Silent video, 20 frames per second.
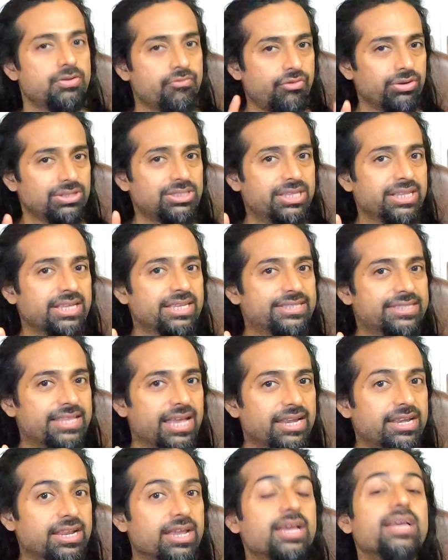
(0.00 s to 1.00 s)
First thing is
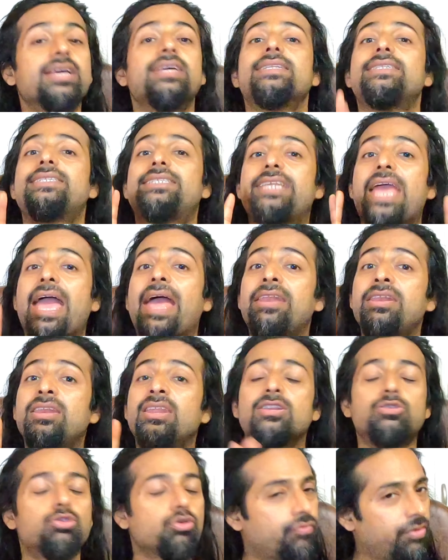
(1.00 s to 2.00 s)
that
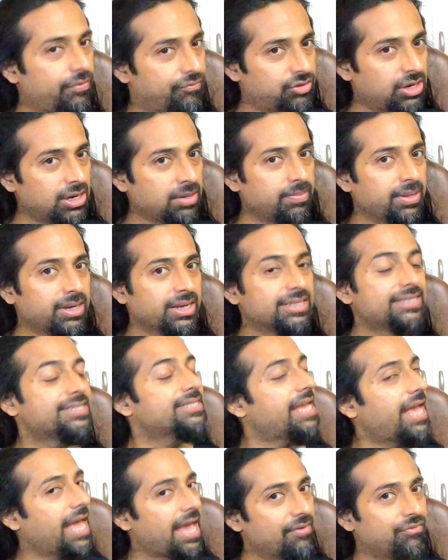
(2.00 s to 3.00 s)
10 to 15 minutes